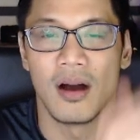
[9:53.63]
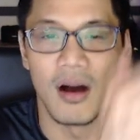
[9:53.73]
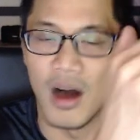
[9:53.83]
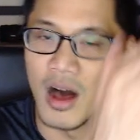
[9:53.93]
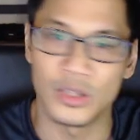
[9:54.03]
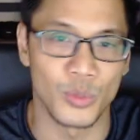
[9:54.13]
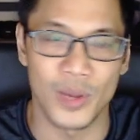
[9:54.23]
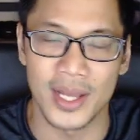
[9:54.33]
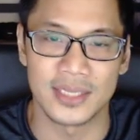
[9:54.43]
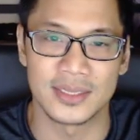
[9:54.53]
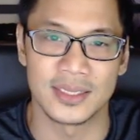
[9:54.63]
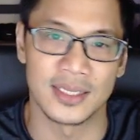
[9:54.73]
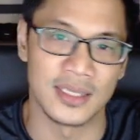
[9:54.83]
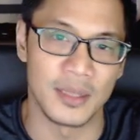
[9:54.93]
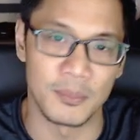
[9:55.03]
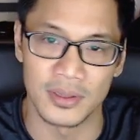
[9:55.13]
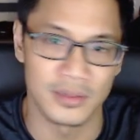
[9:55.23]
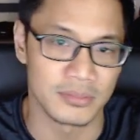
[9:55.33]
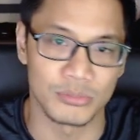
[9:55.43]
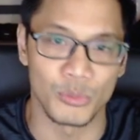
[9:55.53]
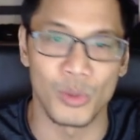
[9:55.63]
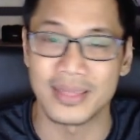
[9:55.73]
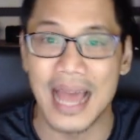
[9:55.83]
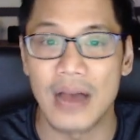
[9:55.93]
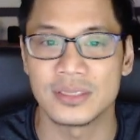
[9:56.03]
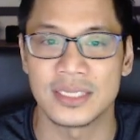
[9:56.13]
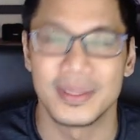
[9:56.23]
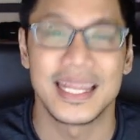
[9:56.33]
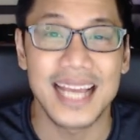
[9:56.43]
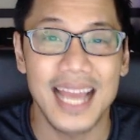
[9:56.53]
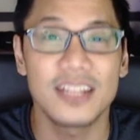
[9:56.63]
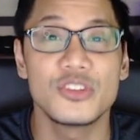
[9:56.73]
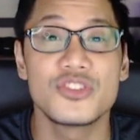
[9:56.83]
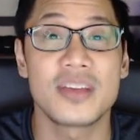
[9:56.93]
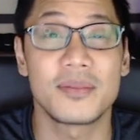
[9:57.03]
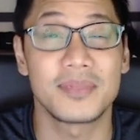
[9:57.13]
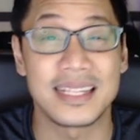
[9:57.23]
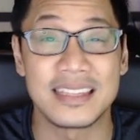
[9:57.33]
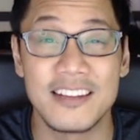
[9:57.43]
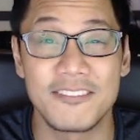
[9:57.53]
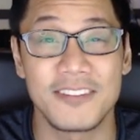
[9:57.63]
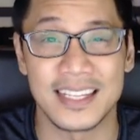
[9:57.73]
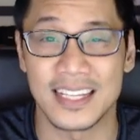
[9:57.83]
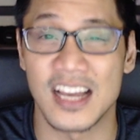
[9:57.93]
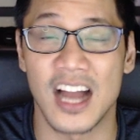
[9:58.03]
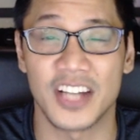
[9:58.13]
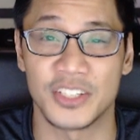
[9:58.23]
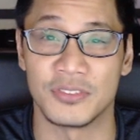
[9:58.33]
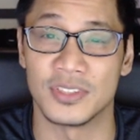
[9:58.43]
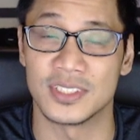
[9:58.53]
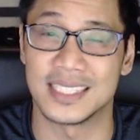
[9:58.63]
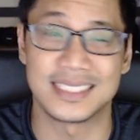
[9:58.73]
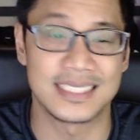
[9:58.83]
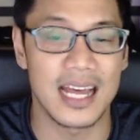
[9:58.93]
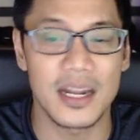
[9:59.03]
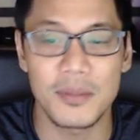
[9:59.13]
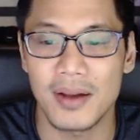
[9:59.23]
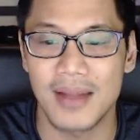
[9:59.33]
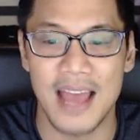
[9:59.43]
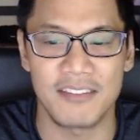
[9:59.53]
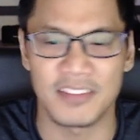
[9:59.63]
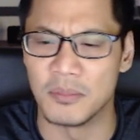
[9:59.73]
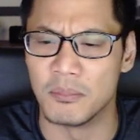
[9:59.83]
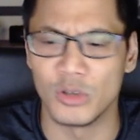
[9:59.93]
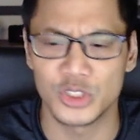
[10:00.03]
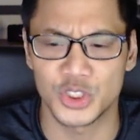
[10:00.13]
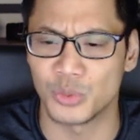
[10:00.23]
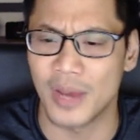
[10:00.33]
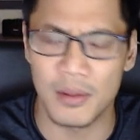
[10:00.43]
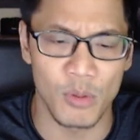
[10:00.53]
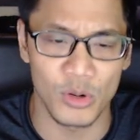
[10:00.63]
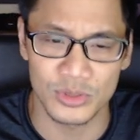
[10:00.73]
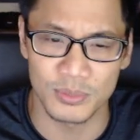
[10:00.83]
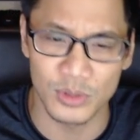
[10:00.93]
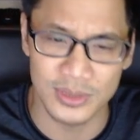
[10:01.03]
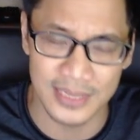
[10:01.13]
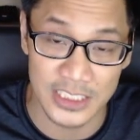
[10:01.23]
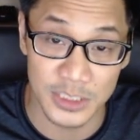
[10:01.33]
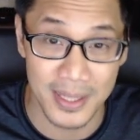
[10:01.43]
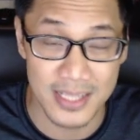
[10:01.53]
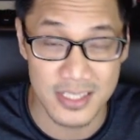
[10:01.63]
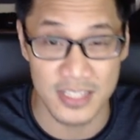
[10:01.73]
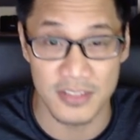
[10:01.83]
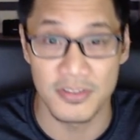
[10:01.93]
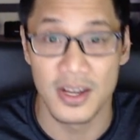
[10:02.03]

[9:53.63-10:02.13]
all the way to number 1000, kind of do something different in the Gotchiverse. It's not about having the most rare, most expensive,